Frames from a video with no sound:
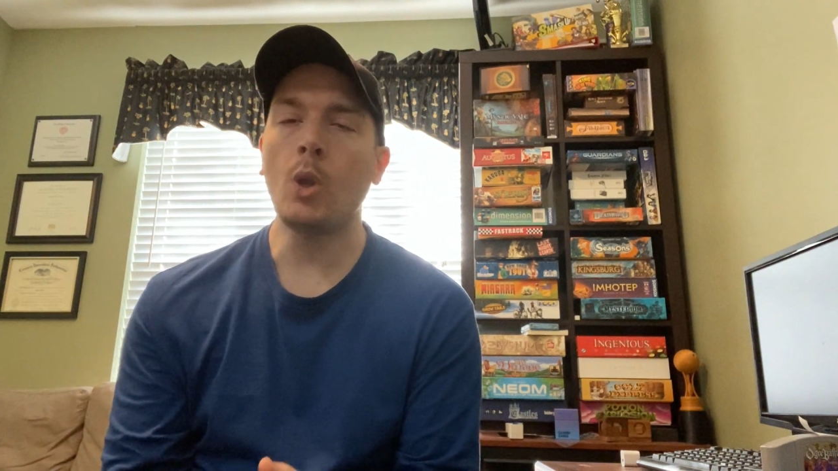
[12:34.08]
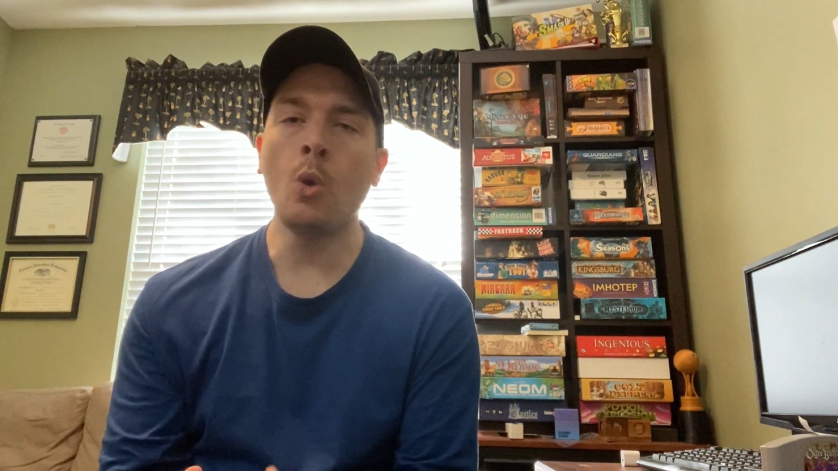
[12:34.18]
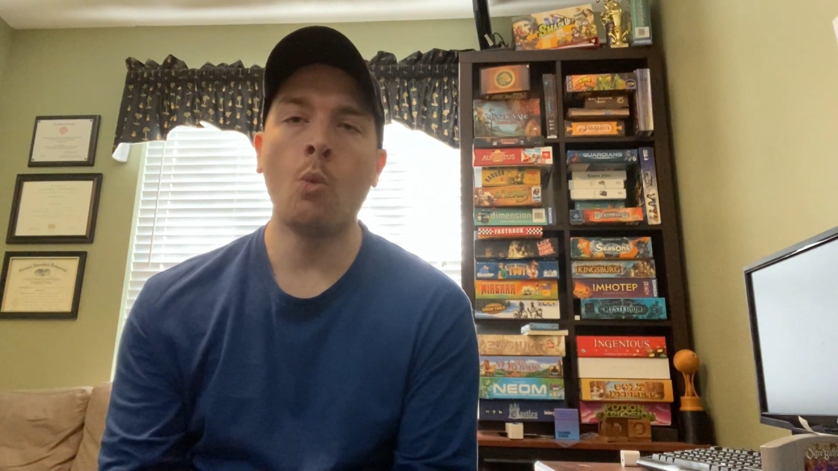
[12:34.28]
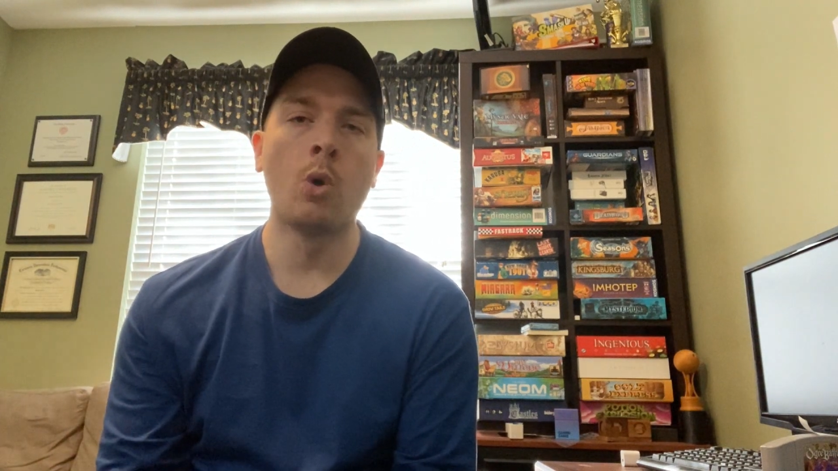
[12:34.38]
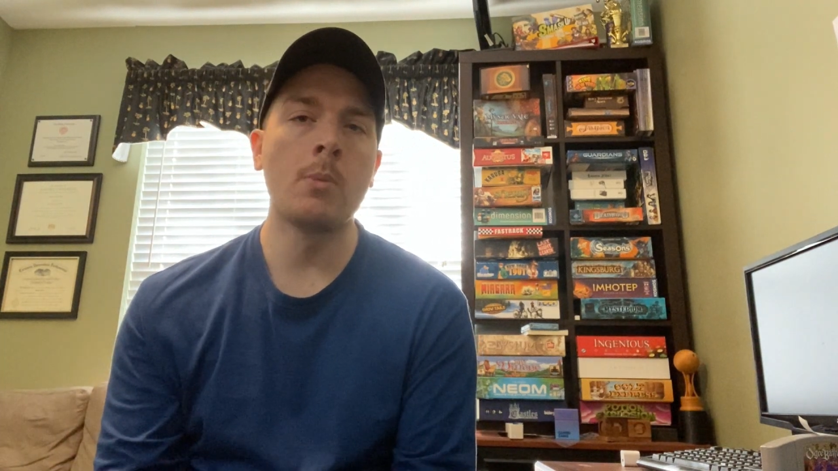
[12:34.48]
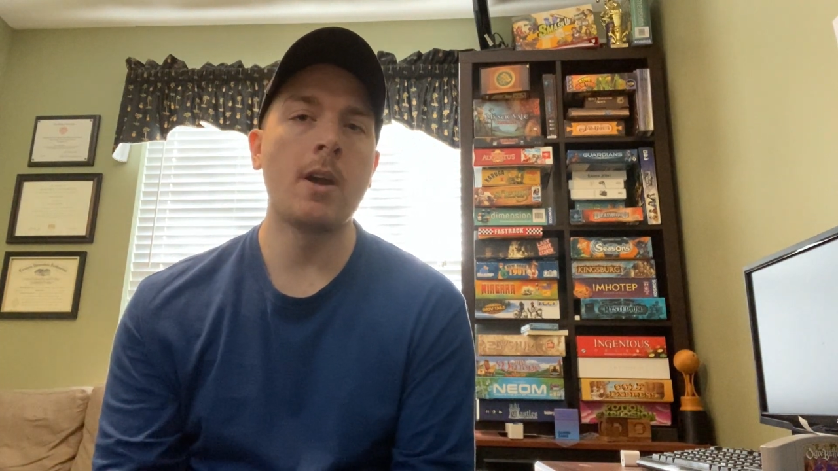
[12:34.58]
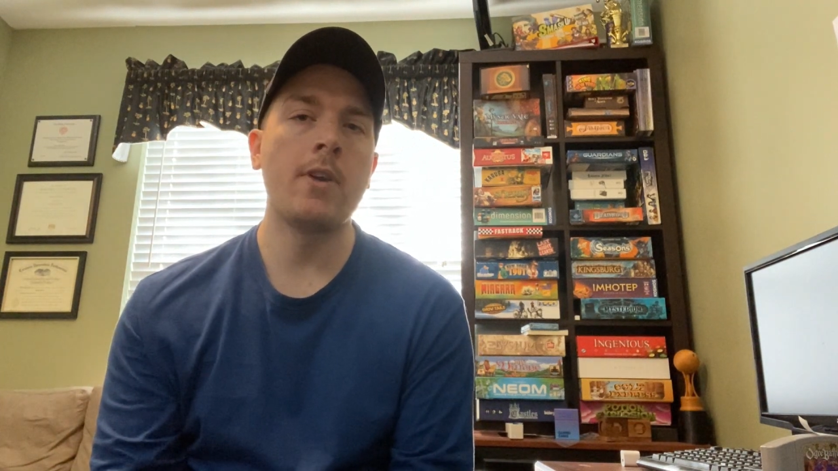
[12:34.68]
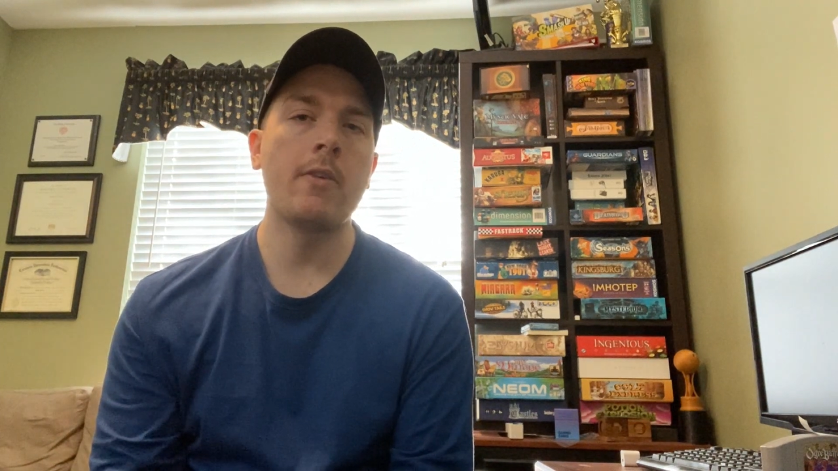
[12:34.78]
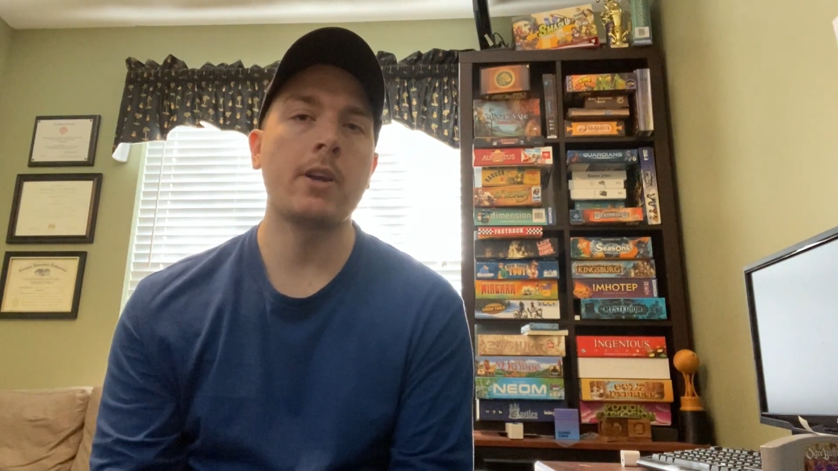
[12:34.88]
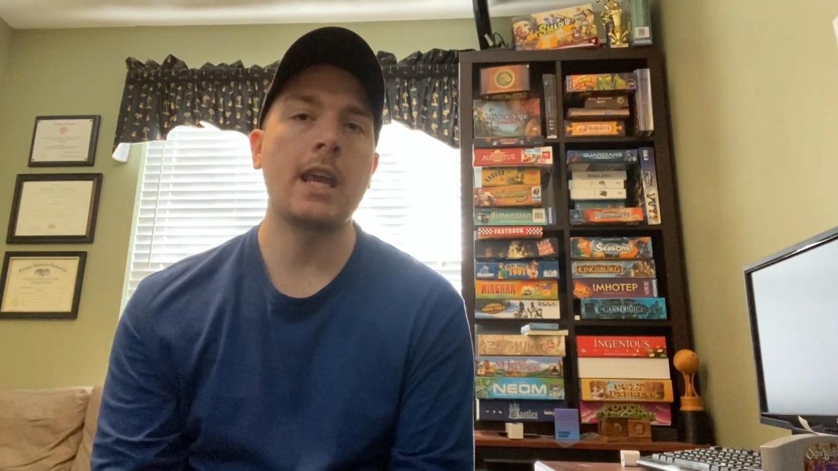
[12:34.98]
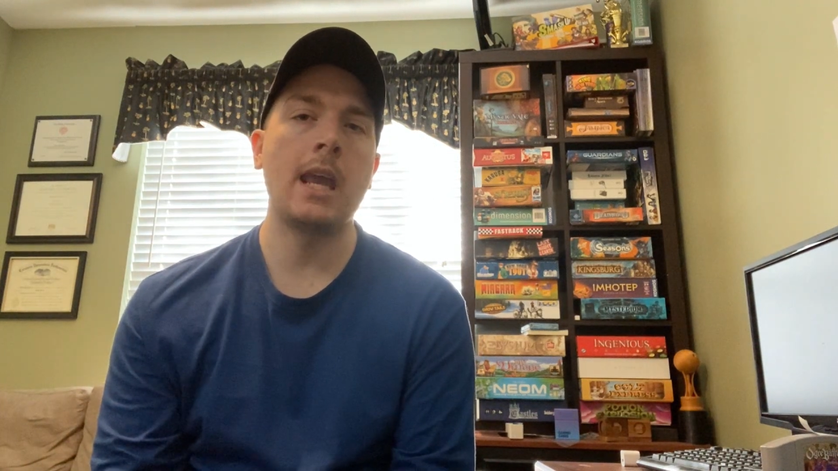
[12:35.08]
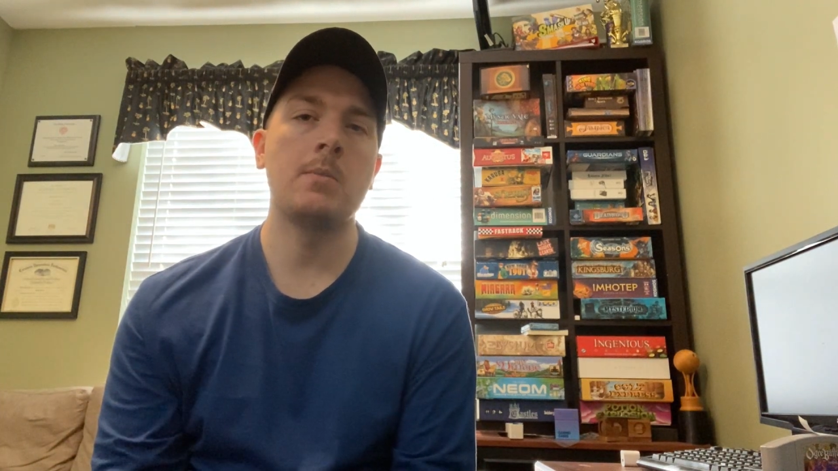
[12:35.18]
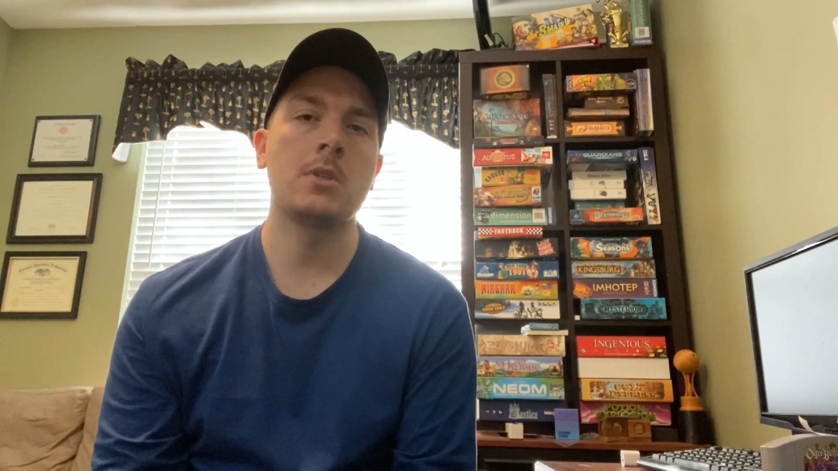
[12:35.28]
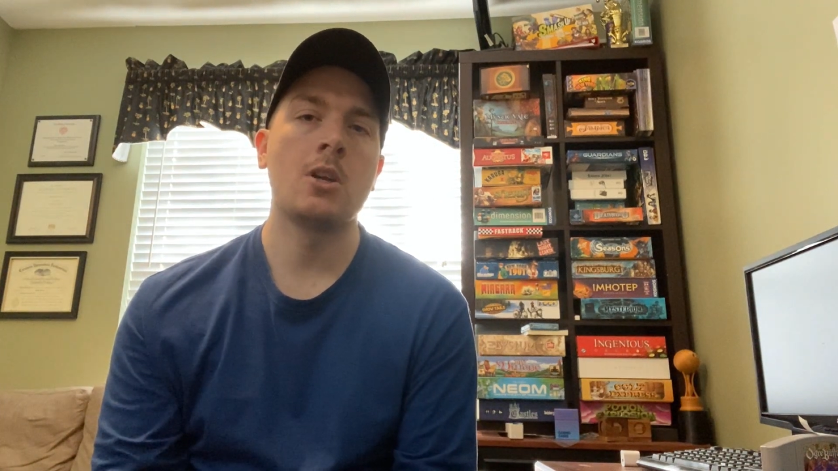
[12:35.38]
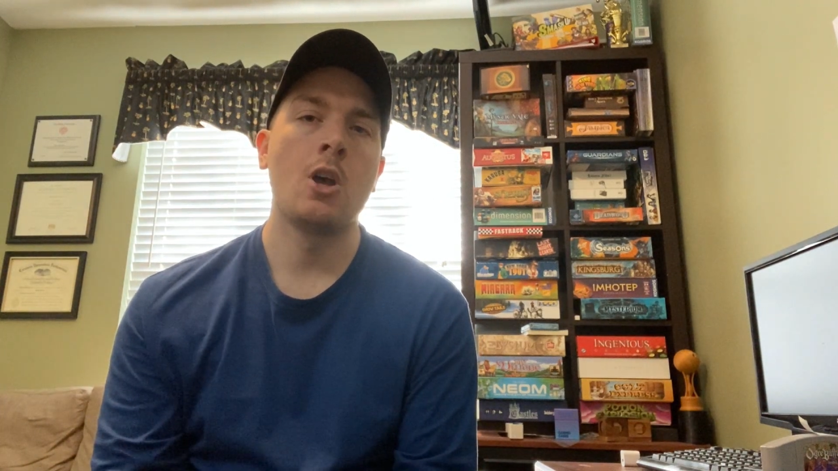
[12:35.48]
One of my favorite
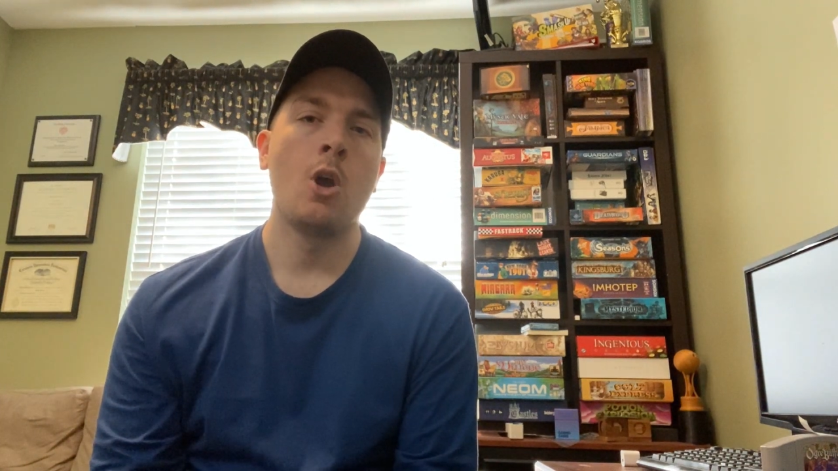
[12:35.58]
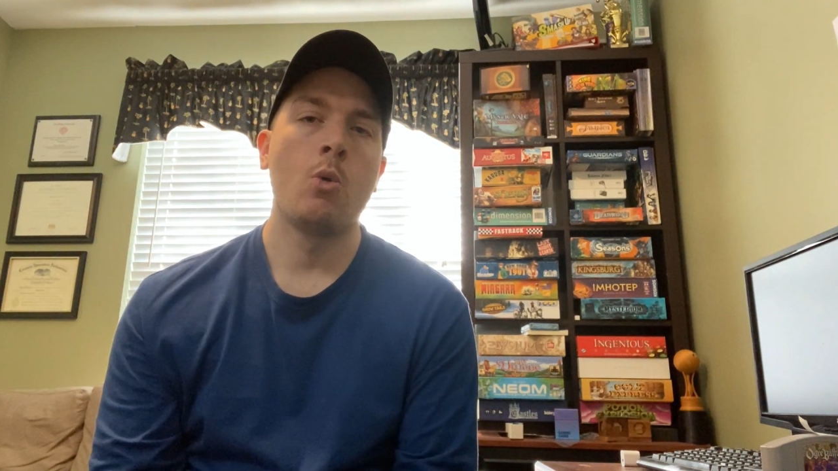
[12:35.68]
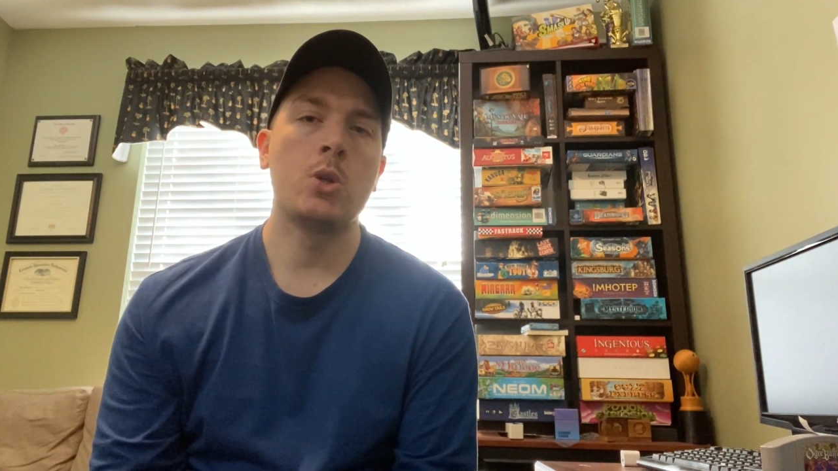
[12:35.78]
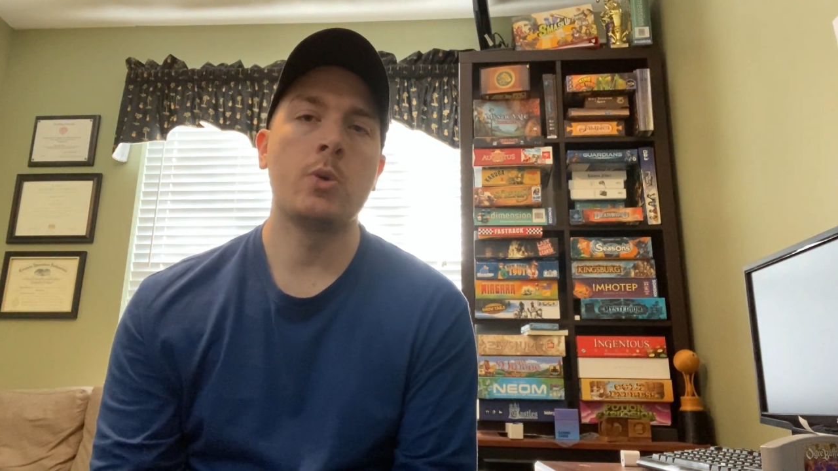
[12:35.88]
games was